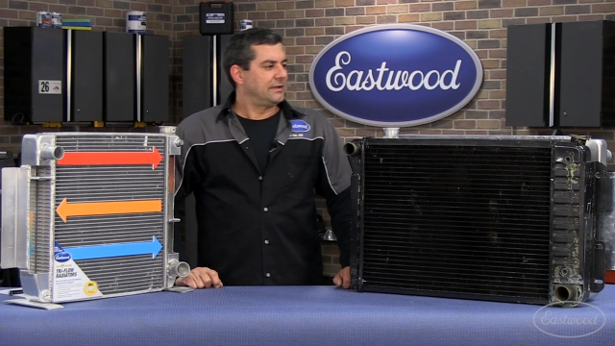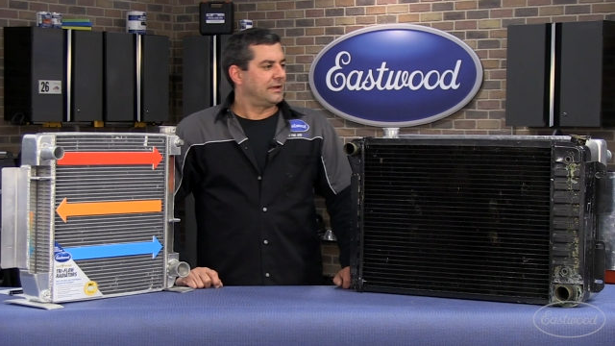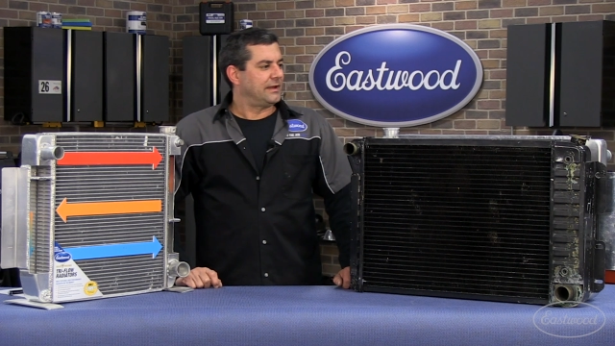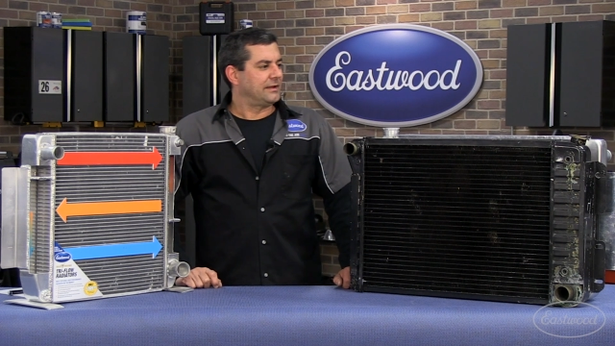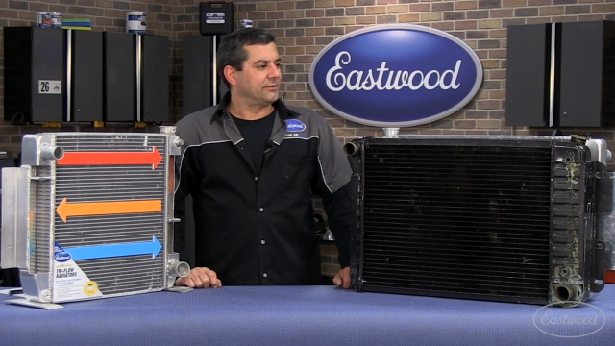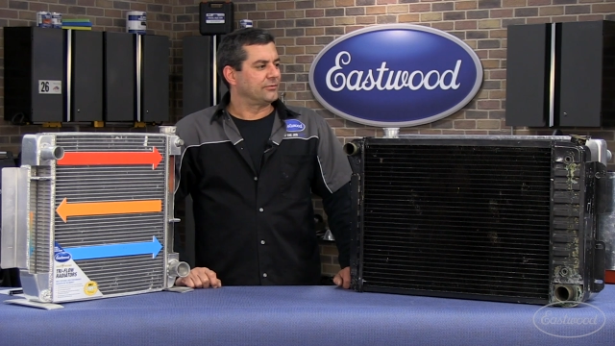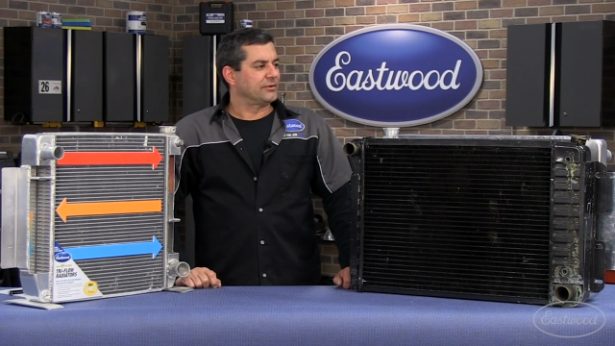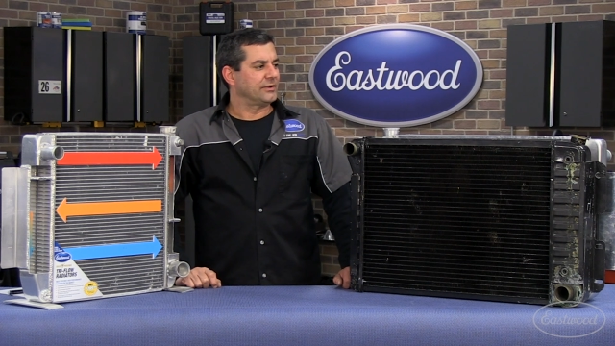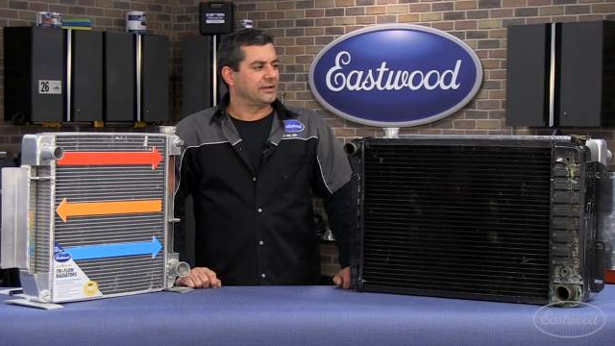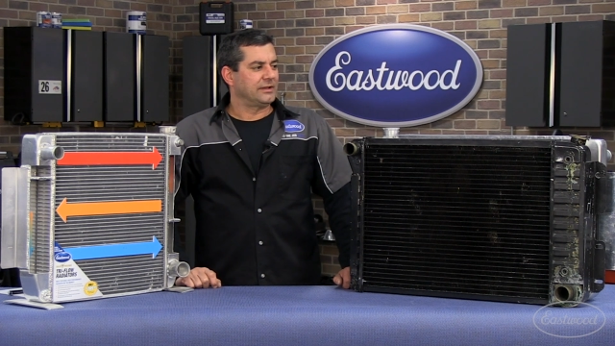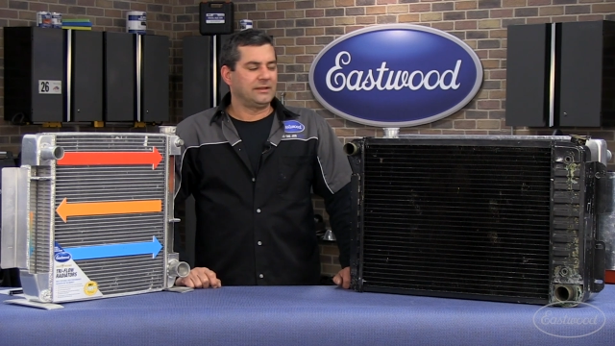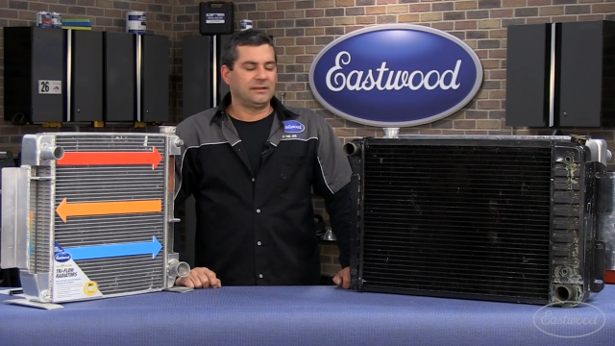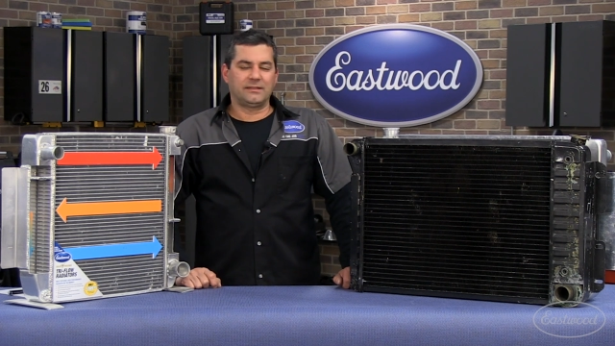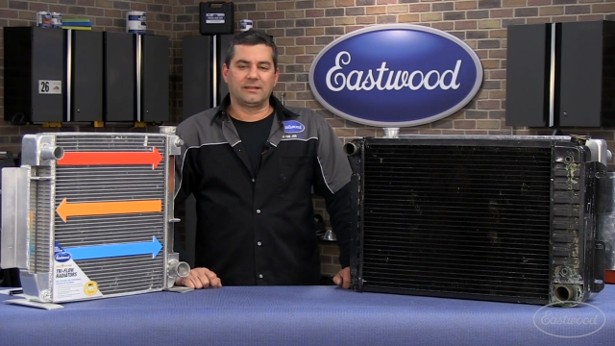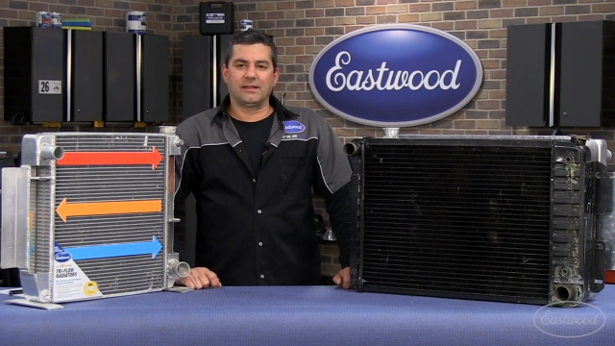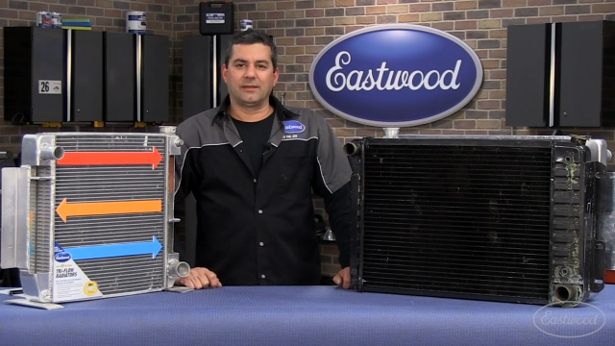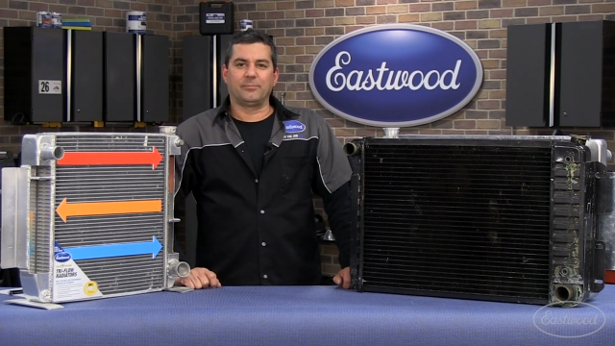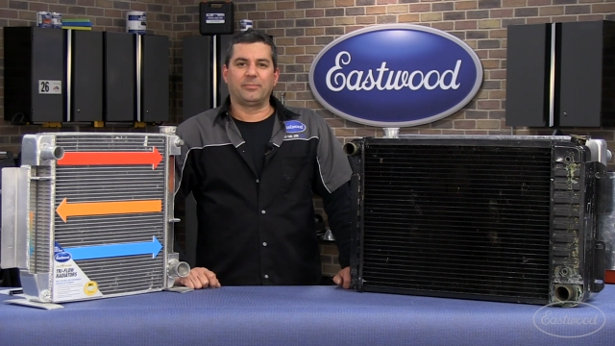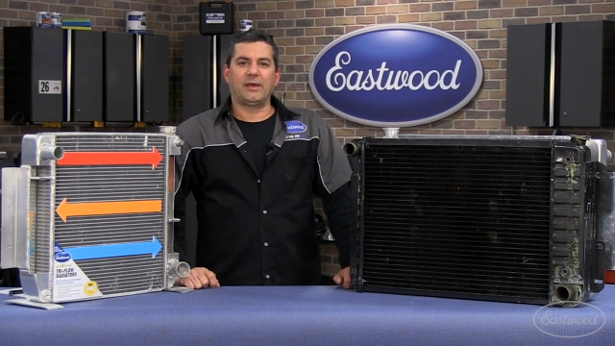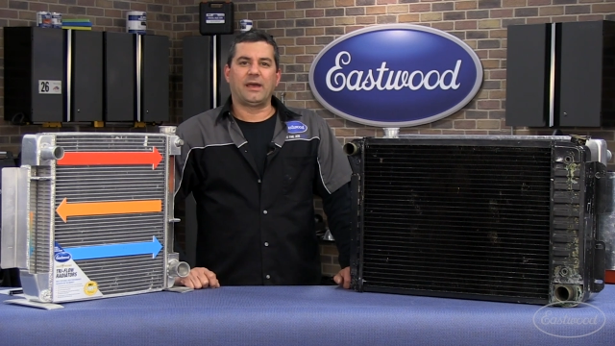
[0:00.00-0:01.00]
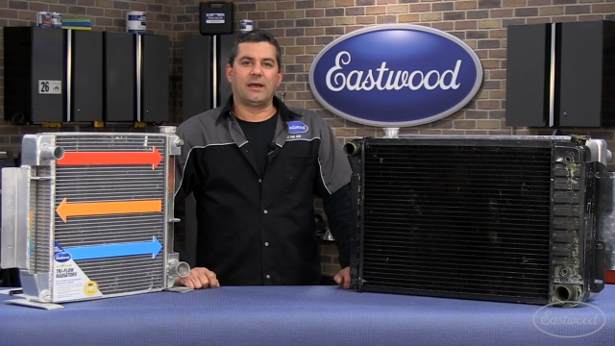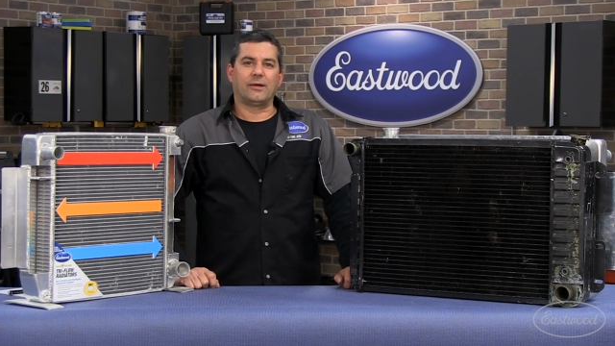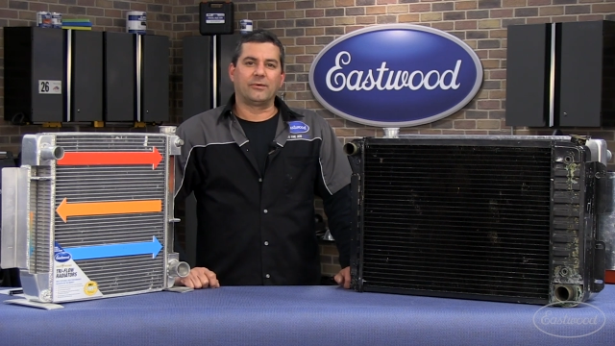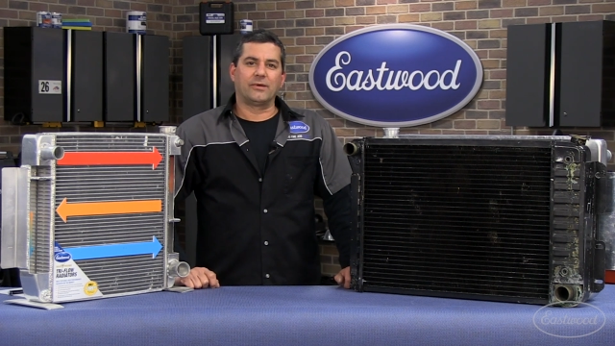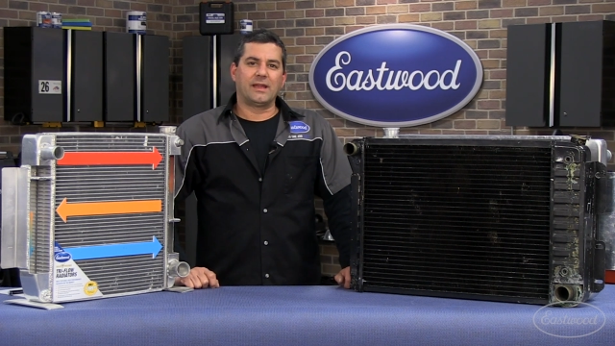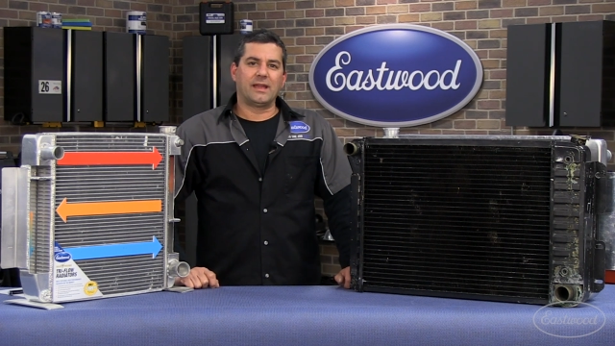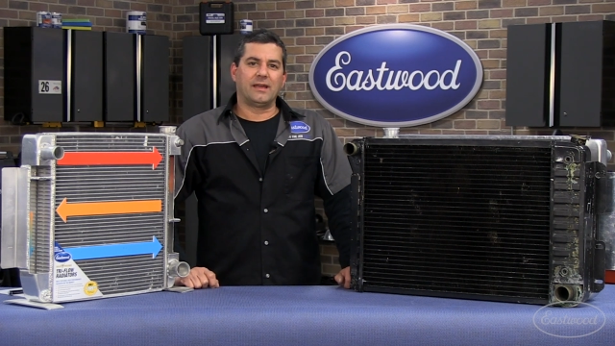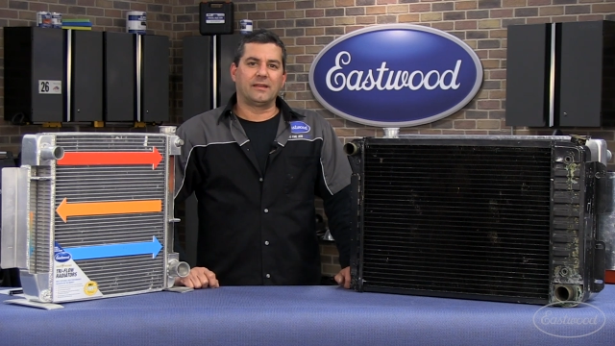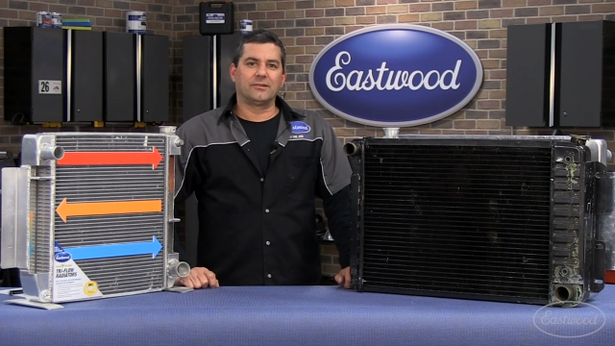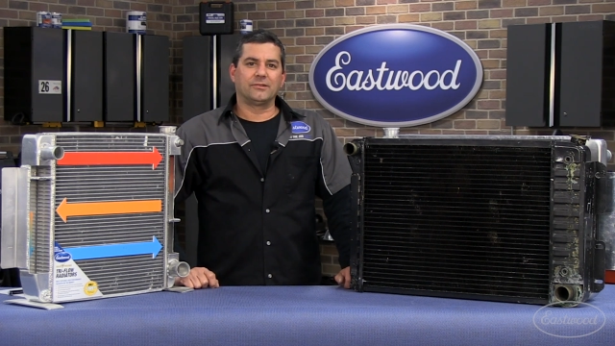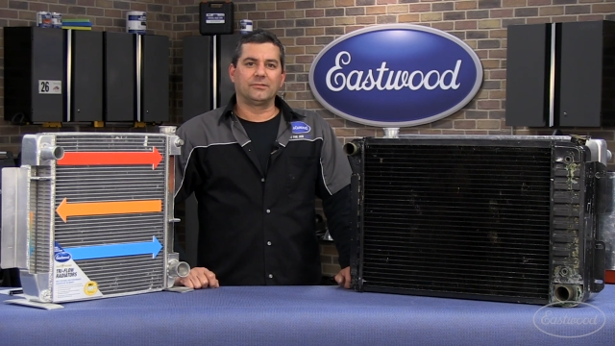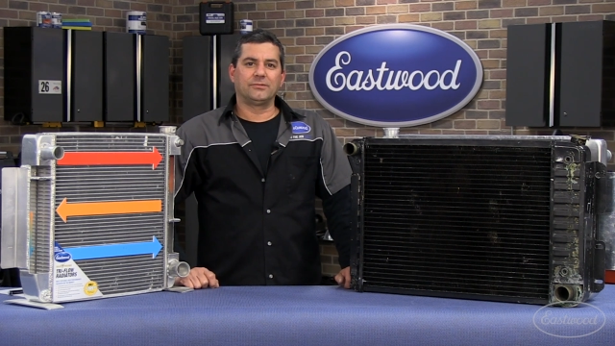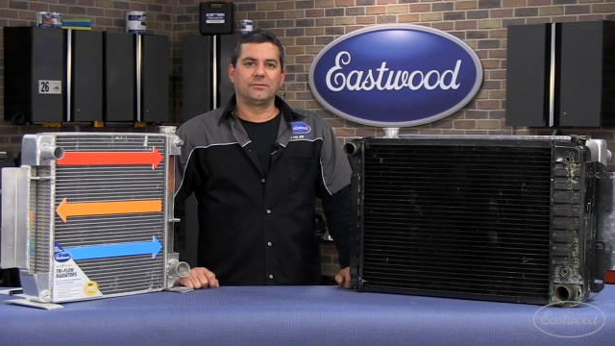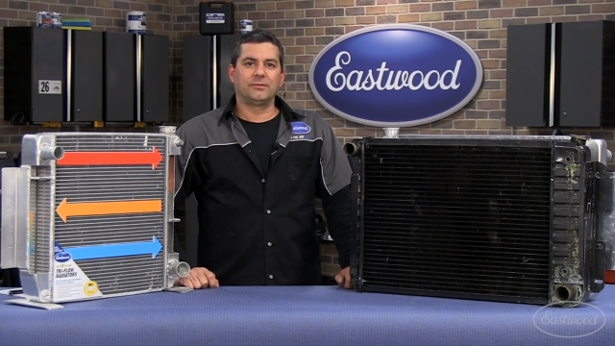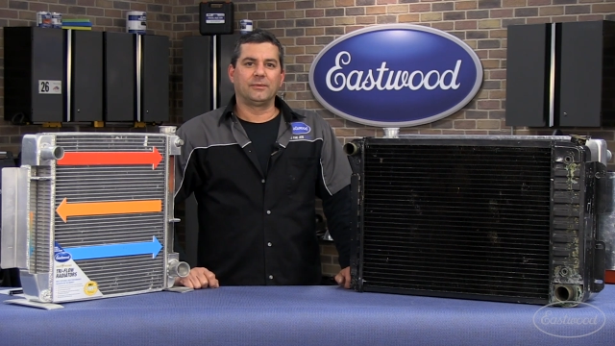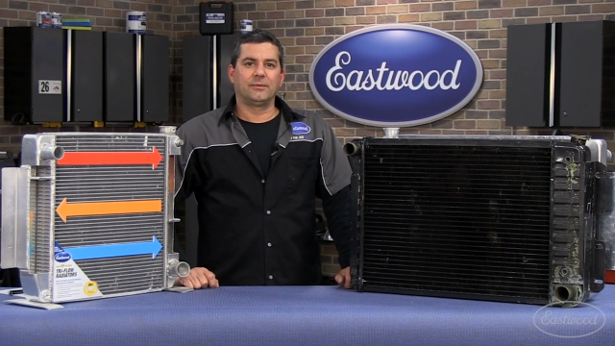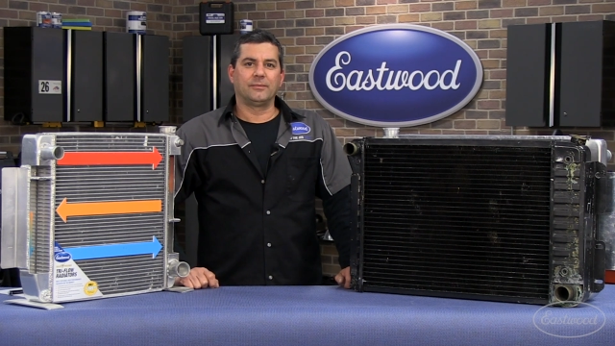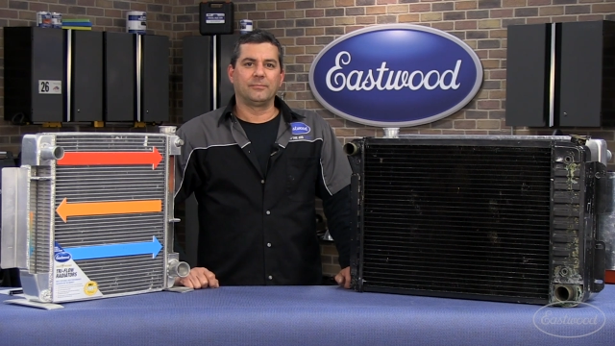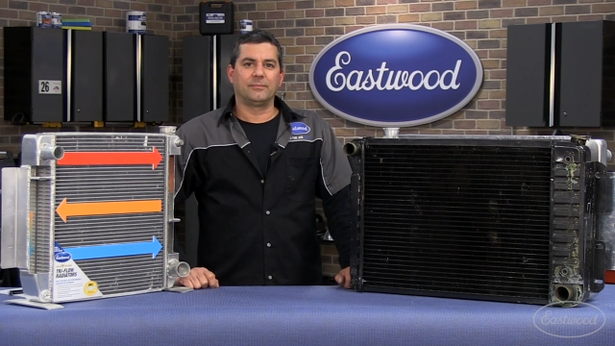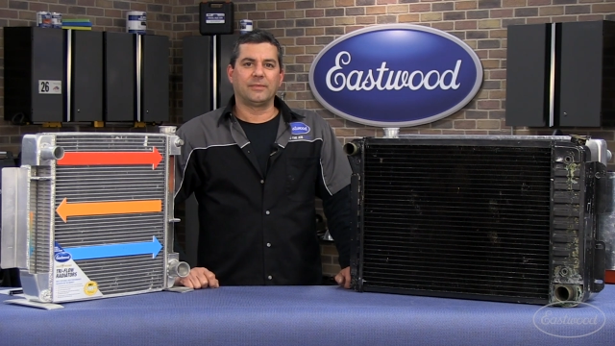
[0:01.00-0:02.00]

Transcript: and you run any kind of power adders,